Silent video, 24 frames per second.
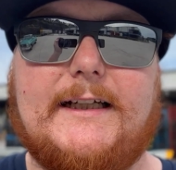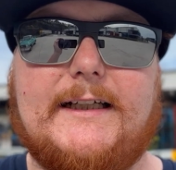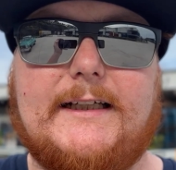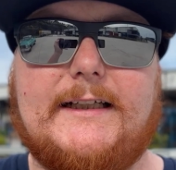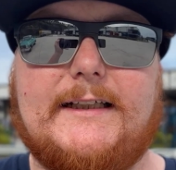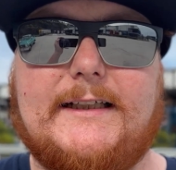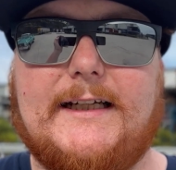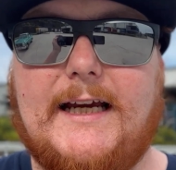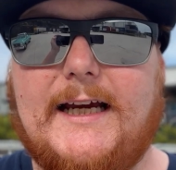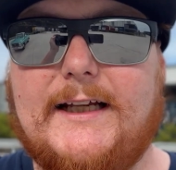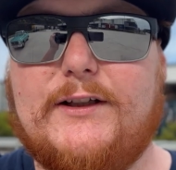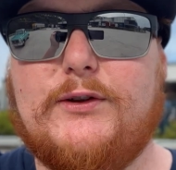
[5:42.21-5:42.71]

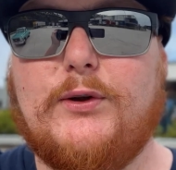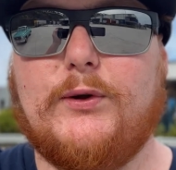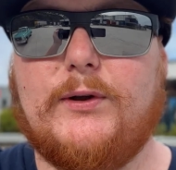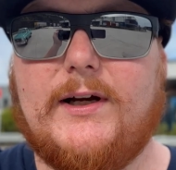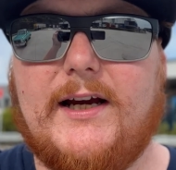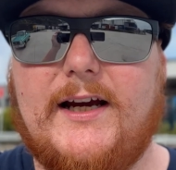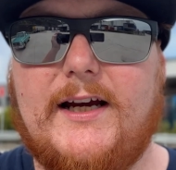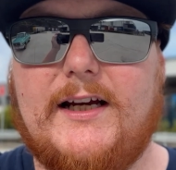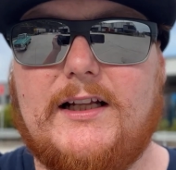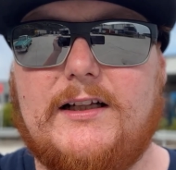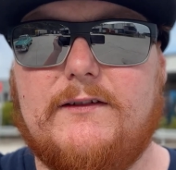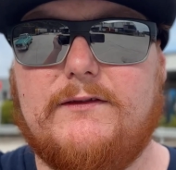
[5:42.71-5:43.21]
Yeah, it took a
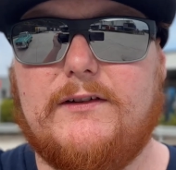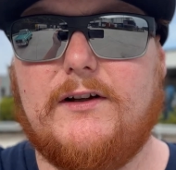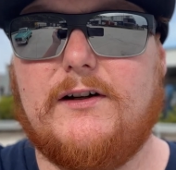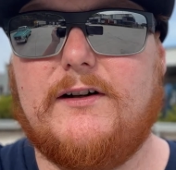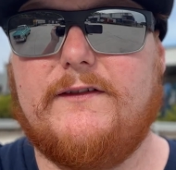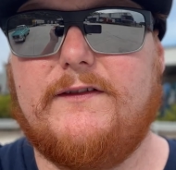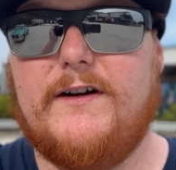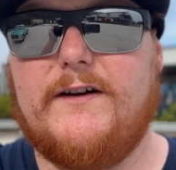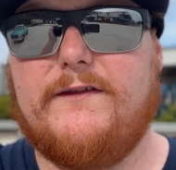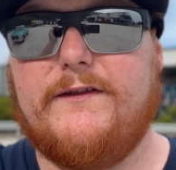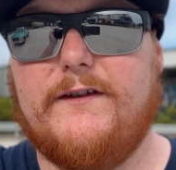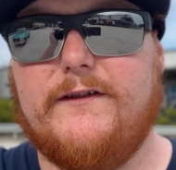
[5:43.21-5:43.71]
hell of a lot of
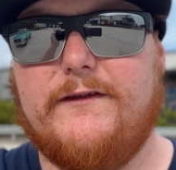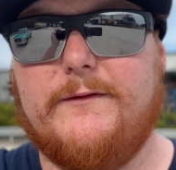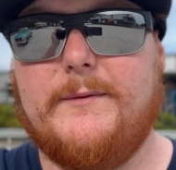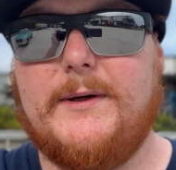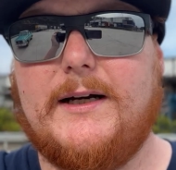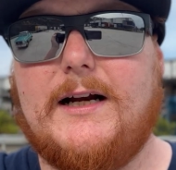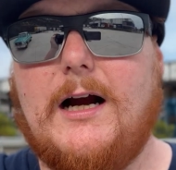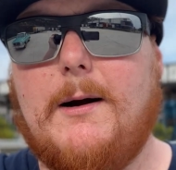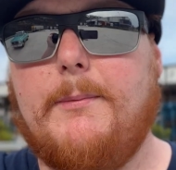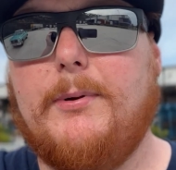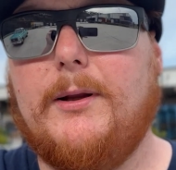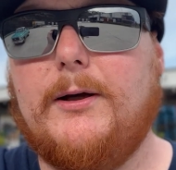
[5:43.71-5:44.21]
effort from a
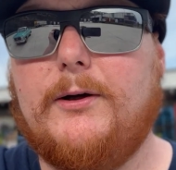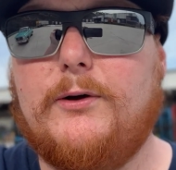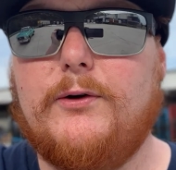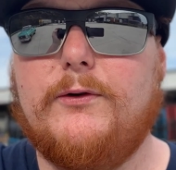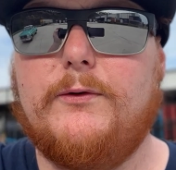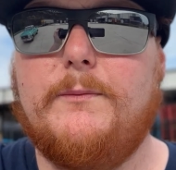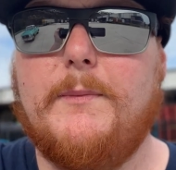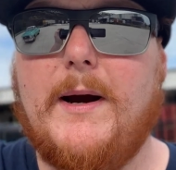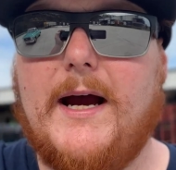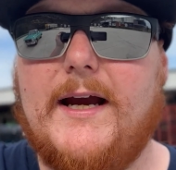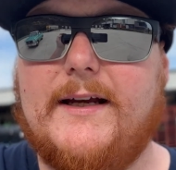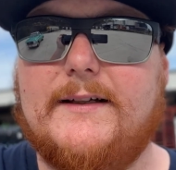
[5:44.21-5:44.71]
couple of good
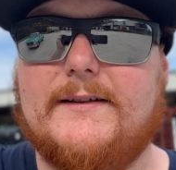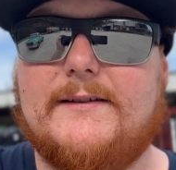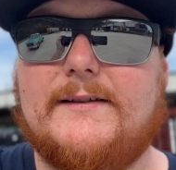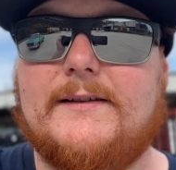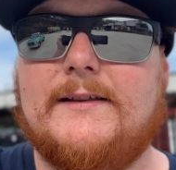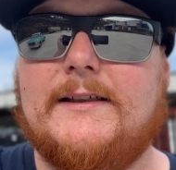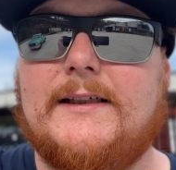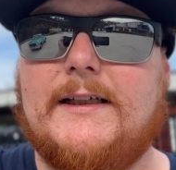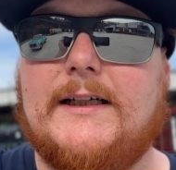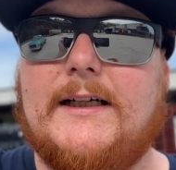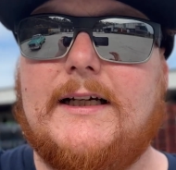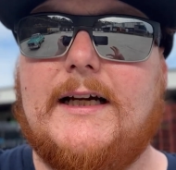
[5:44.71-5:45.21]
mates
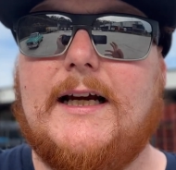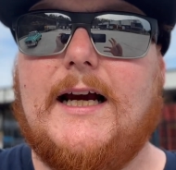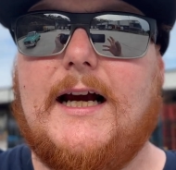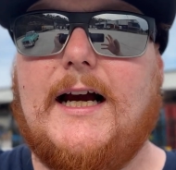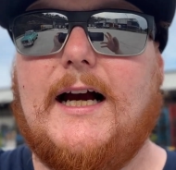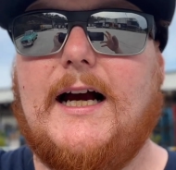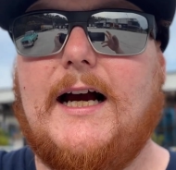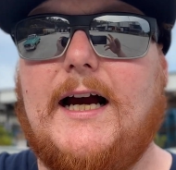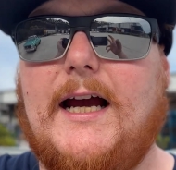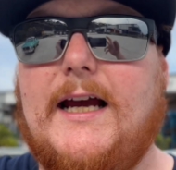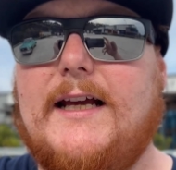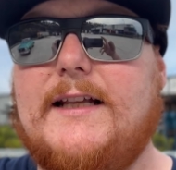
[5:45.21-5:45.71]

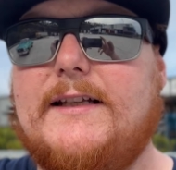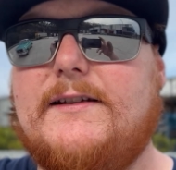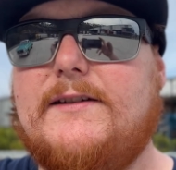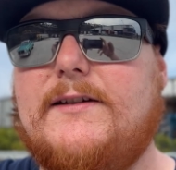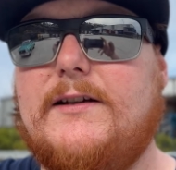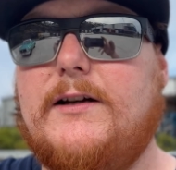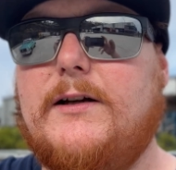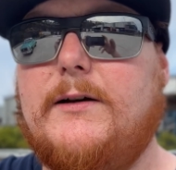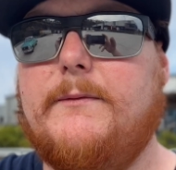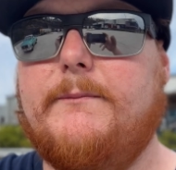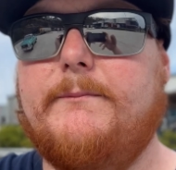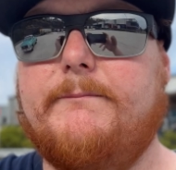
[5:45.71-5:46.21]
and
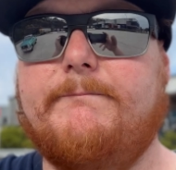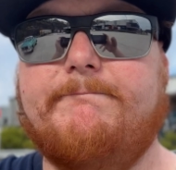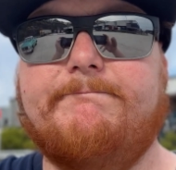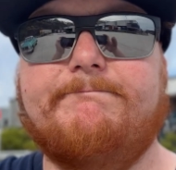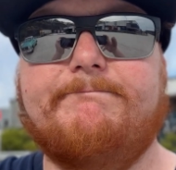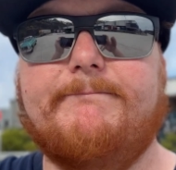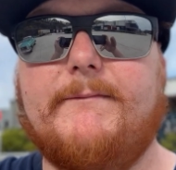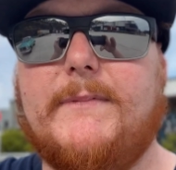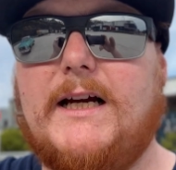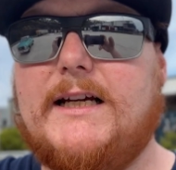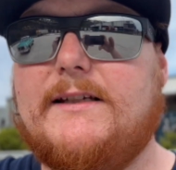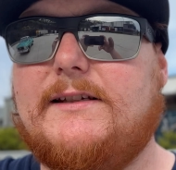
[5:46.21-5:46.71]
some
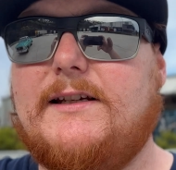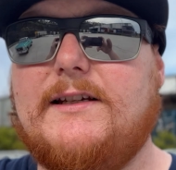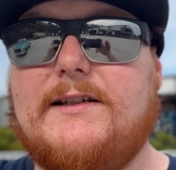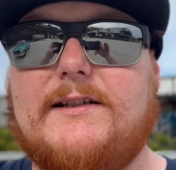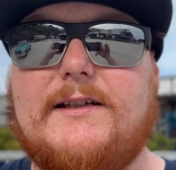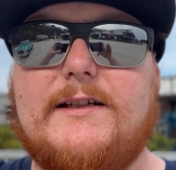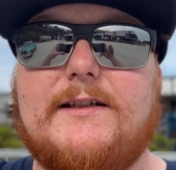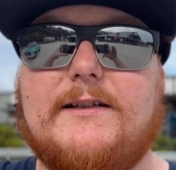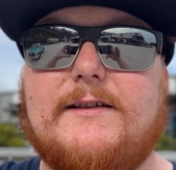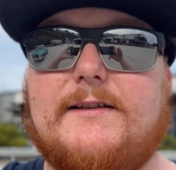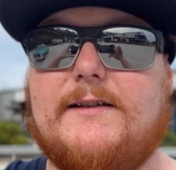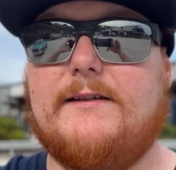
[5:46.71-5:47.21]
assistance